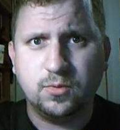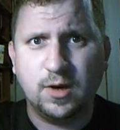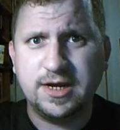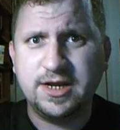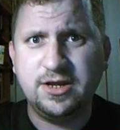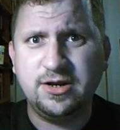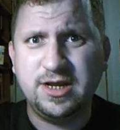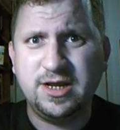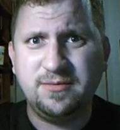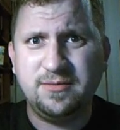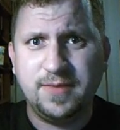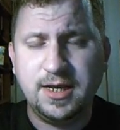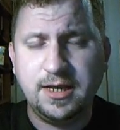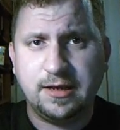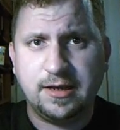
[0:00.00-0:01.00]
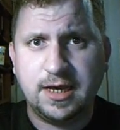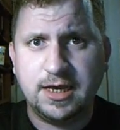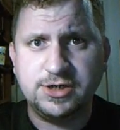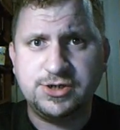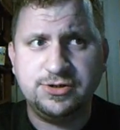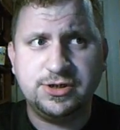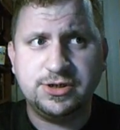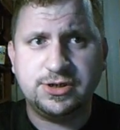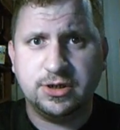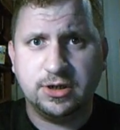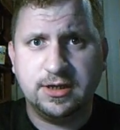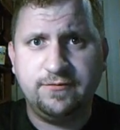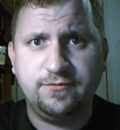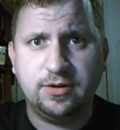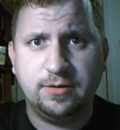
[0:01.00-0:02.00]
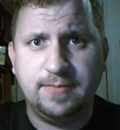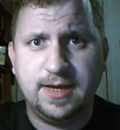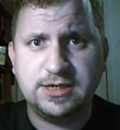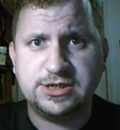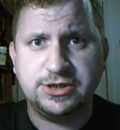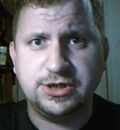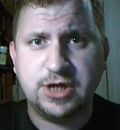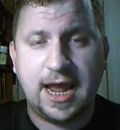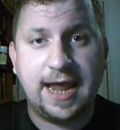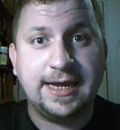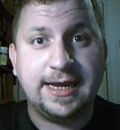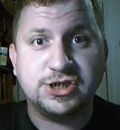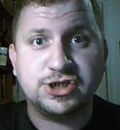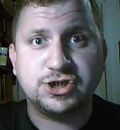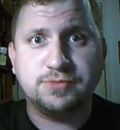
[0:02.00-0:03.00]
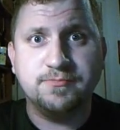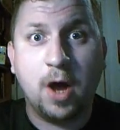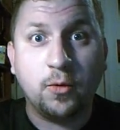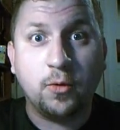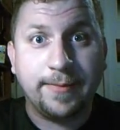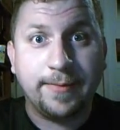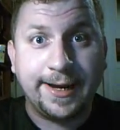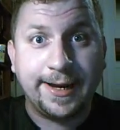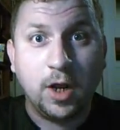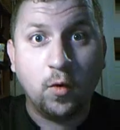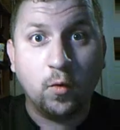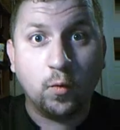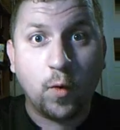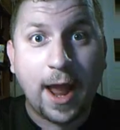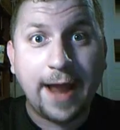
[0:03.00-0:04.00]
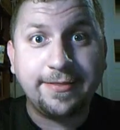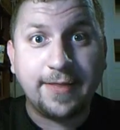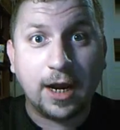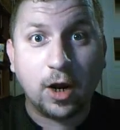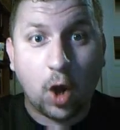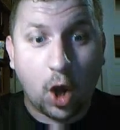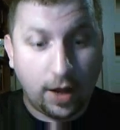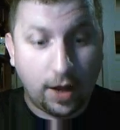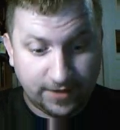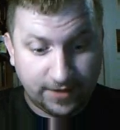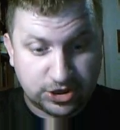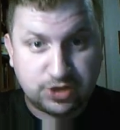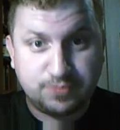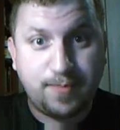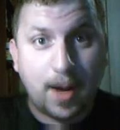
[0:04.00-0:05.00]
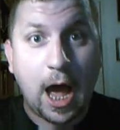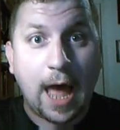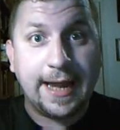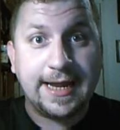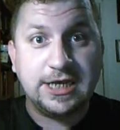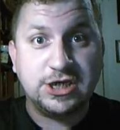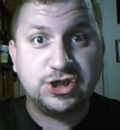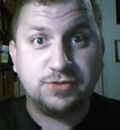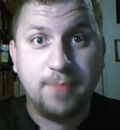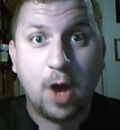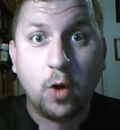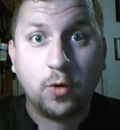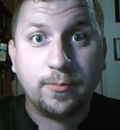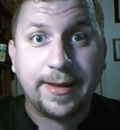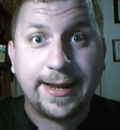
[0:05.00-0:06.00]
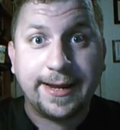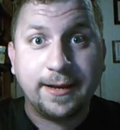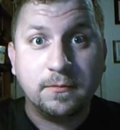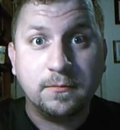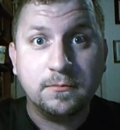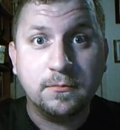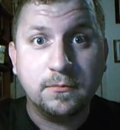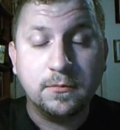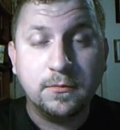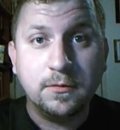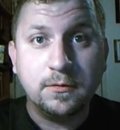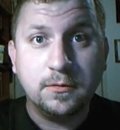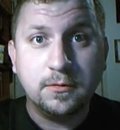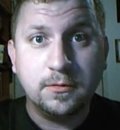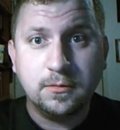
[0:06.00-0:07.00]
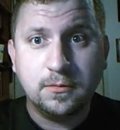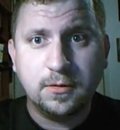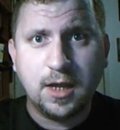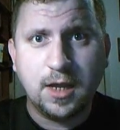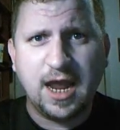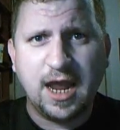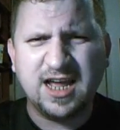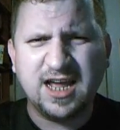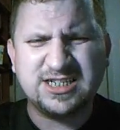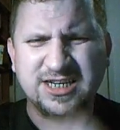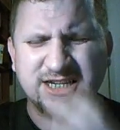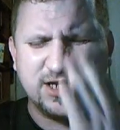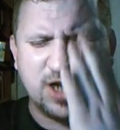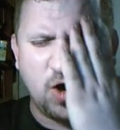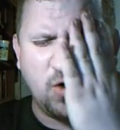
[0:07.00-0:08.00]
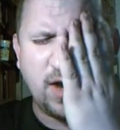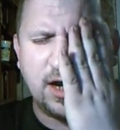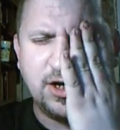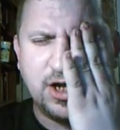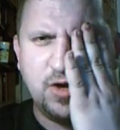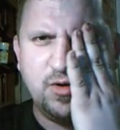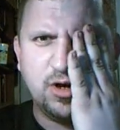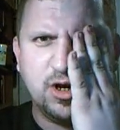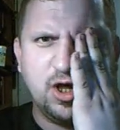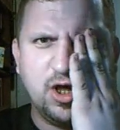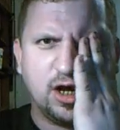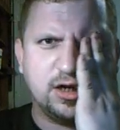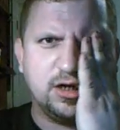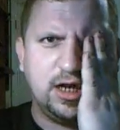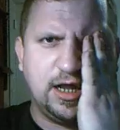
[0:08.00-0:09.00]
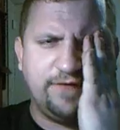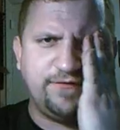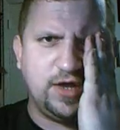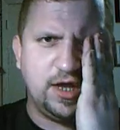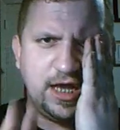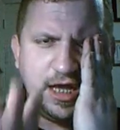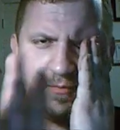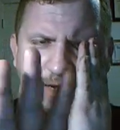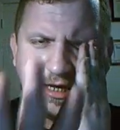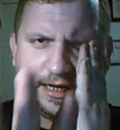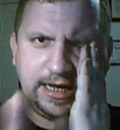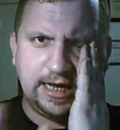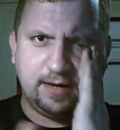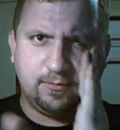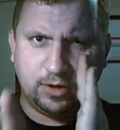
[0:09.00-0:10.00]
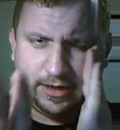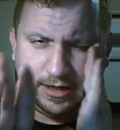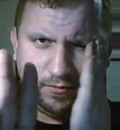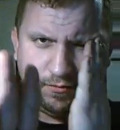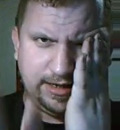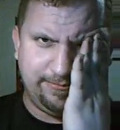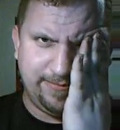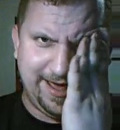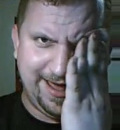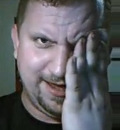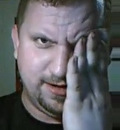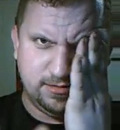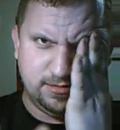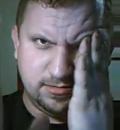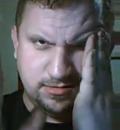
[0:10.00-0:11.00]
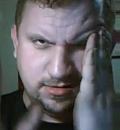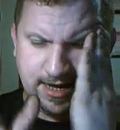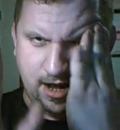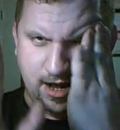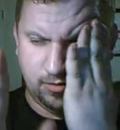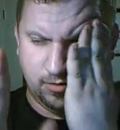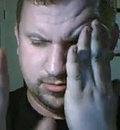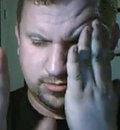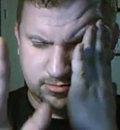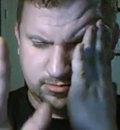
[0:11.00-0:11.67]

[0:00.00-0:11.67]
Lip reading: Why do you need me? Can't you just deliver the message? And He smote me. Right there on the spot. He smote me. And I said, okay, dude, look, if you hit me again, I'm going to get really mad. Now,